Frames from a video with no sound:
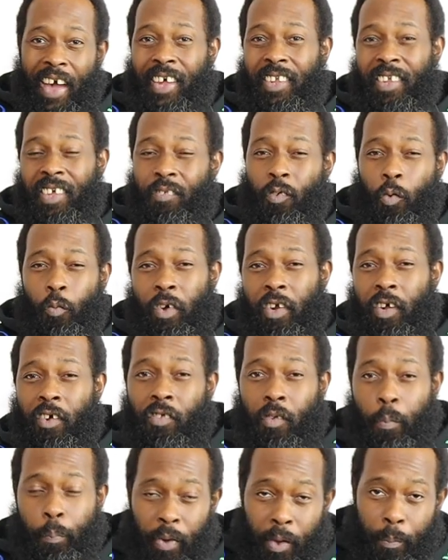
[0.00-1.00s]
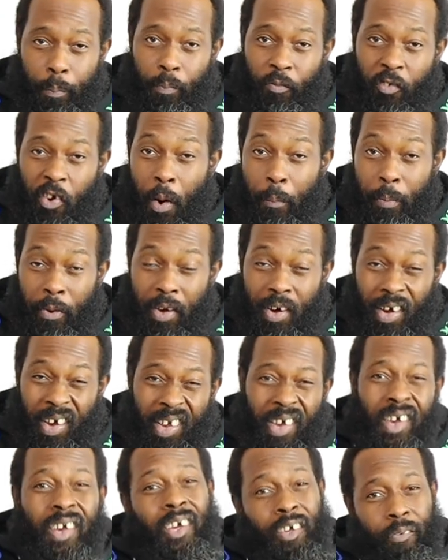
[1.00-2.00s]
and even when I was a bit
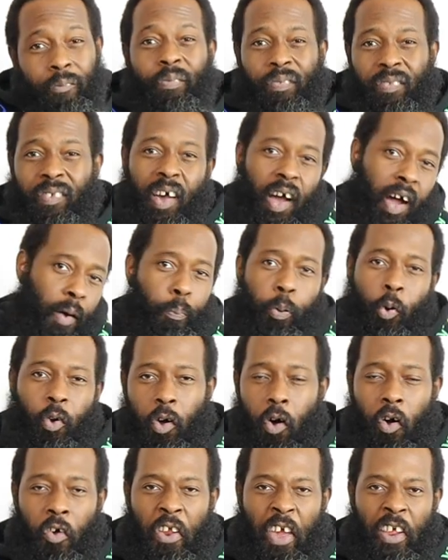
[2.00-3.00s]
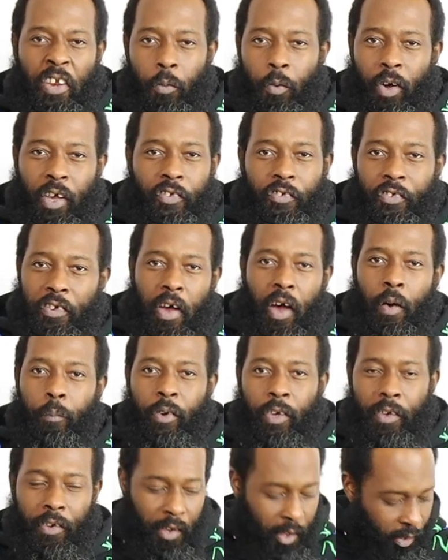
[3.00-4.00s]
chubbier, I put it on anyway, do you know what
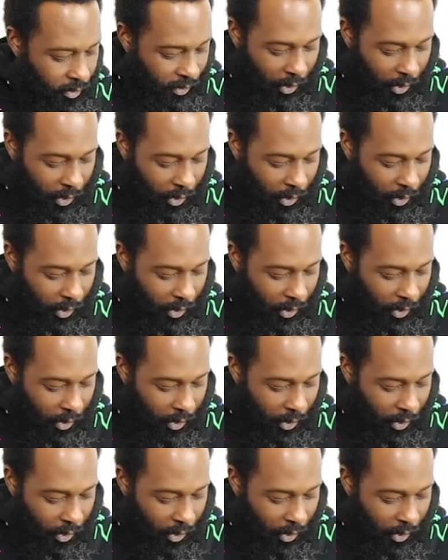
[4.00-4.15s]
I mean?